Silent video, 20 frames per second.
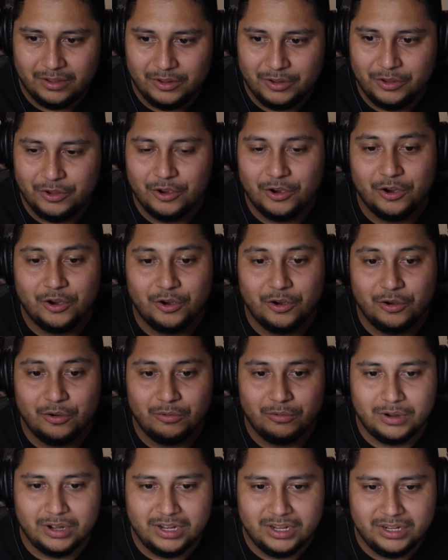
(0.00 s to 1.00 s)
Yo,
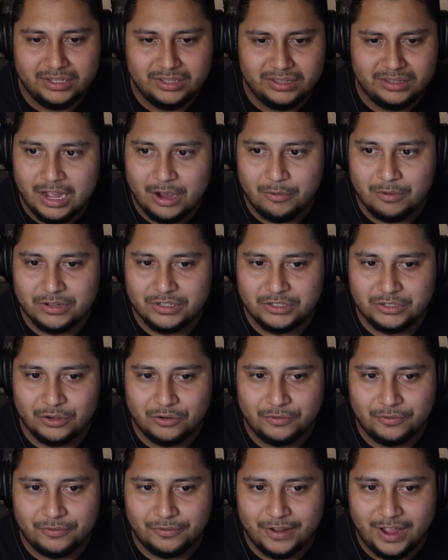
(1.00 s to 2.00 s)
what? That went
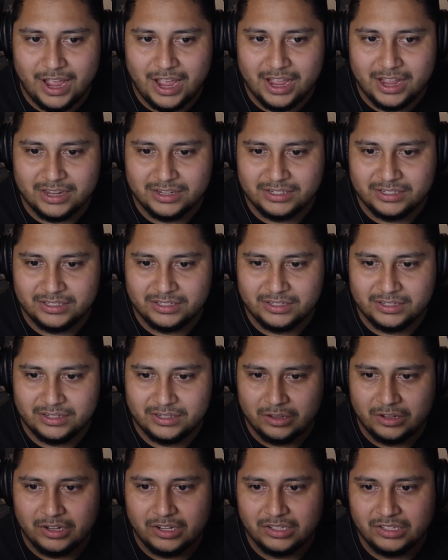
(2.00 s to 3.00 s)
so fast.
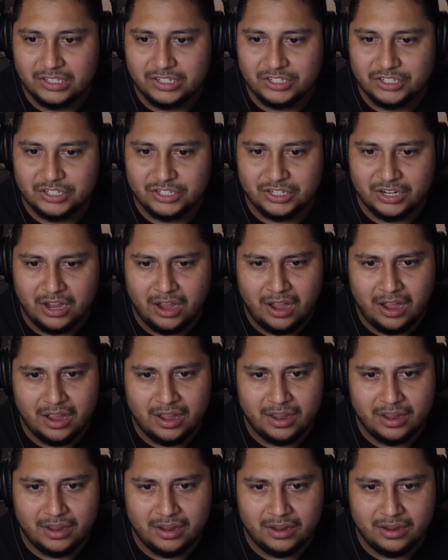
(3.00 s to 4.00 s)
Look at this
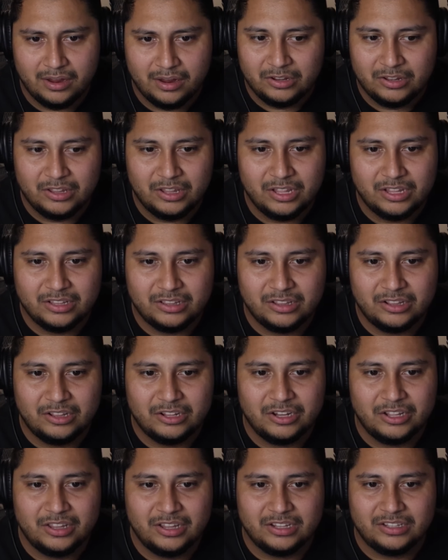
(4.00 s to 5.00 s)
shot.
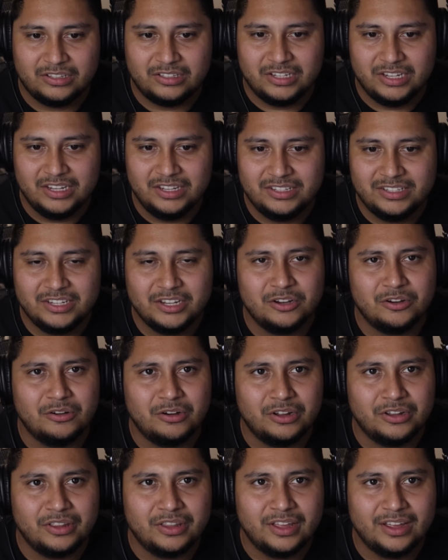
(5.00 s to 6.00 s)
Look at the detail
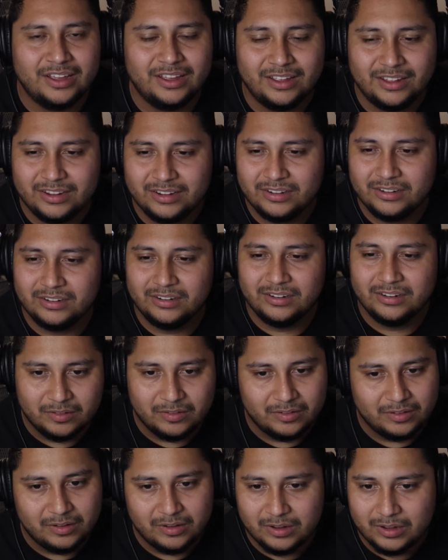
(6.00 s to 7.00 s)
on that.
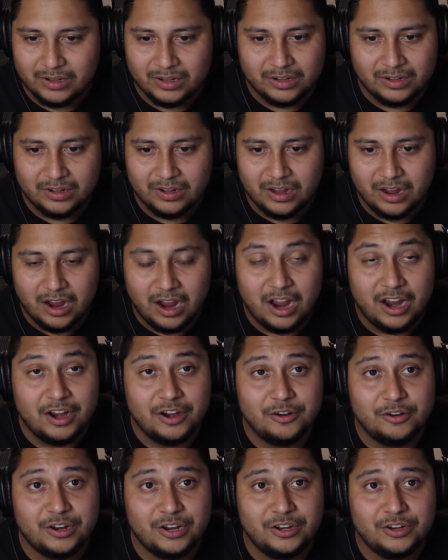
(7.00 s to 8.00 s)
I
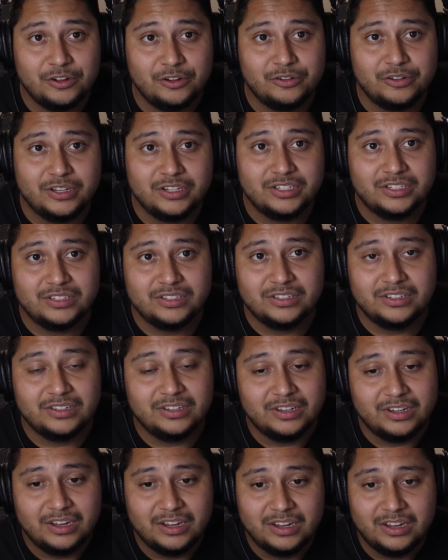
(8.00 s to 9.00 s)
already know this
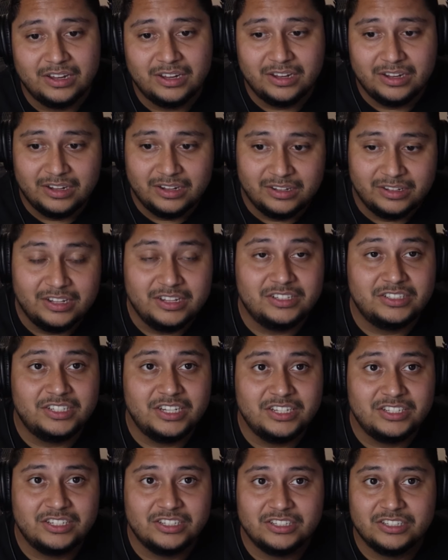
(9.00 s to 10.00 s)

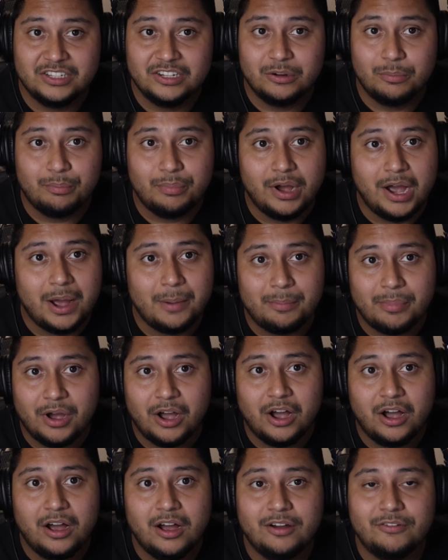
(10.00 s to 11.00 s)
season is gonna pop
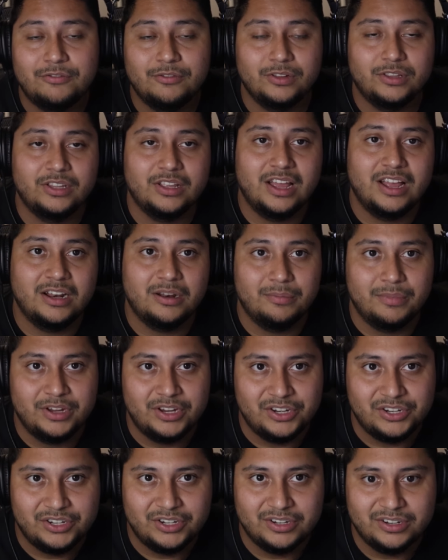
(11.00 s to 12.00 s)
off with the
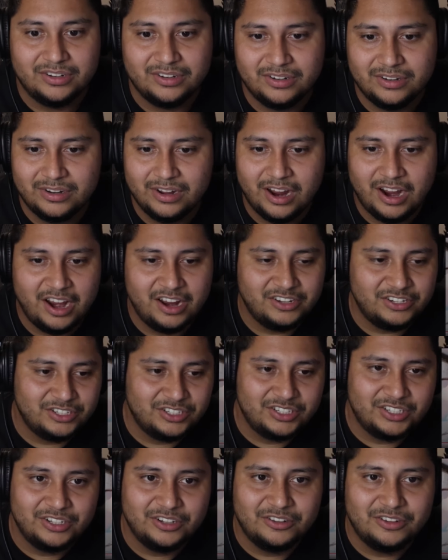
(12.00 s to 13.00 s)
animation. I
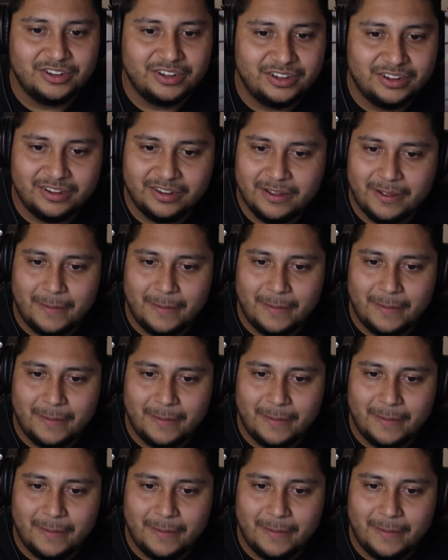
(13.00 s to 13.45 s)
just know it.